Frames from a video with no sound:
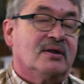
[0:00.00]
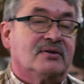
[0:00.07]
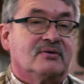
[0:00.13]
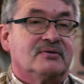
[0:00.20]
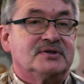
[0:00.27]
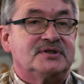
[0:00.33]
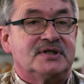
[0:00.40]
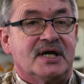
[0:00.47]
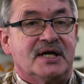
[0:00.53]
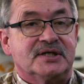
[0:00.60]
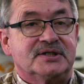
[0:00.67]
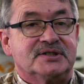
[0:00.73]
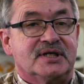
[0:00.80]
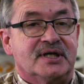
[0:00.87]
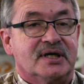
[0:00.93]
those
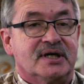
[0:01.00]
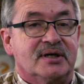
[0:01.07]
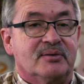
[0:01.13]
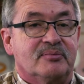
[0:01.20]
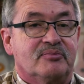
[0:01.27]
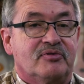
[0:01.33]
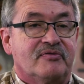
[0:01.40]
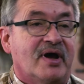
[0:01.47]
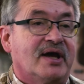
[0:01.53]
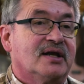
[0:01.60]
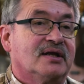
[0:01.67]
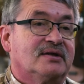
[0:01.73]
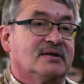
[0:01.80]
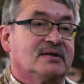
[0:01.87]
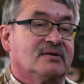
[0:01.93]
things uh,
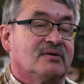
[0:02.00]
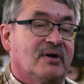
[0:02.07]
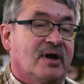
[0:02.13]
provided to the